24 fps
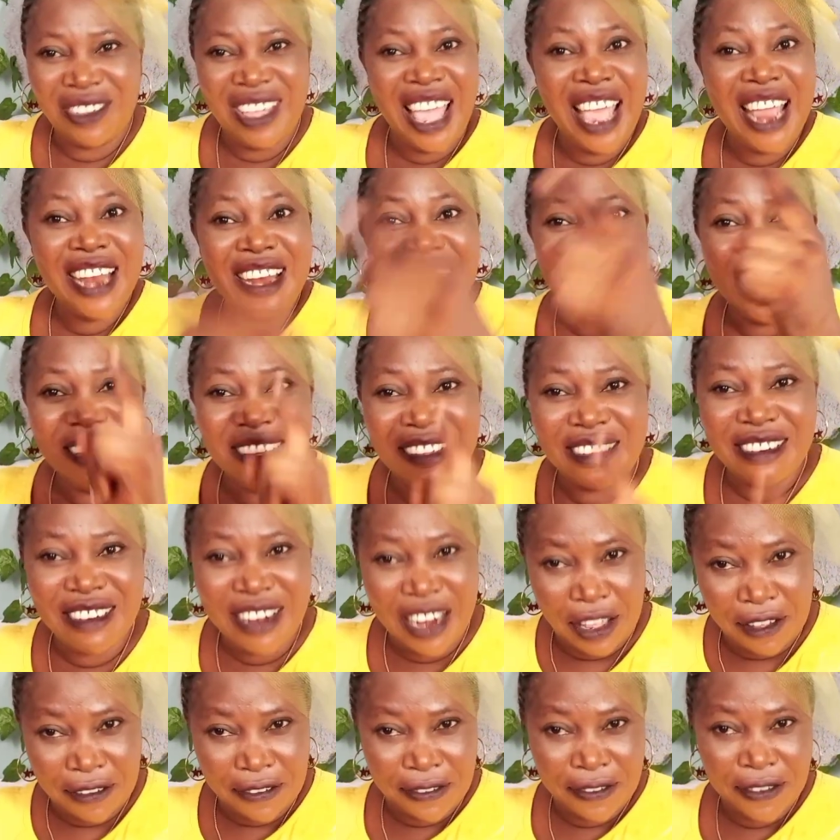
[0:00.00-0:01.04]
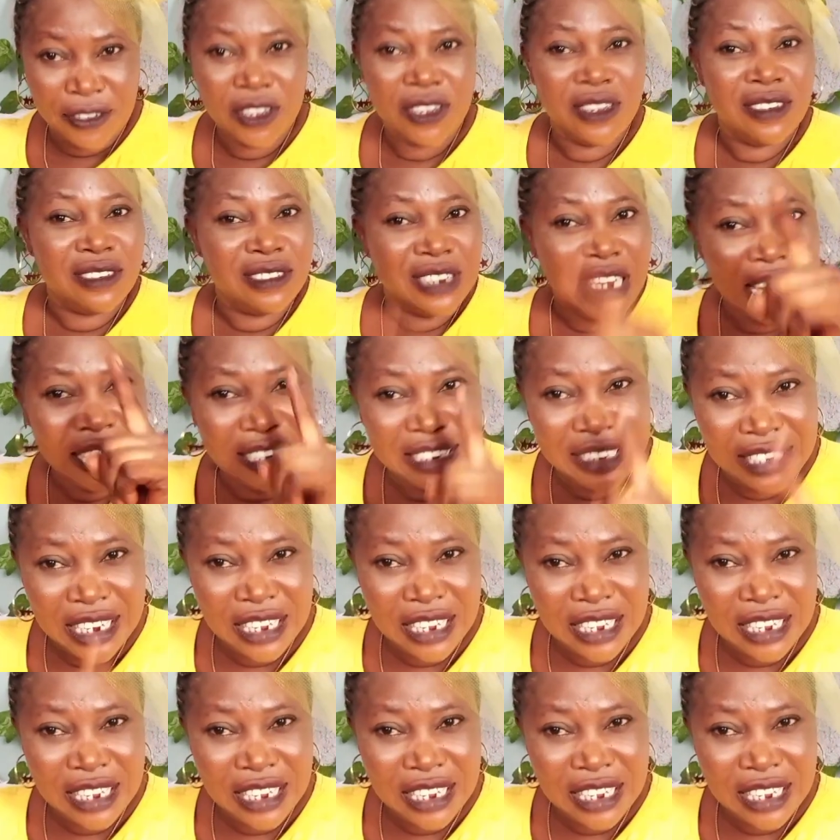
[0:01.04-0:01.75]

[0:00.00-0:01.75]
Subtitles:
Any grave they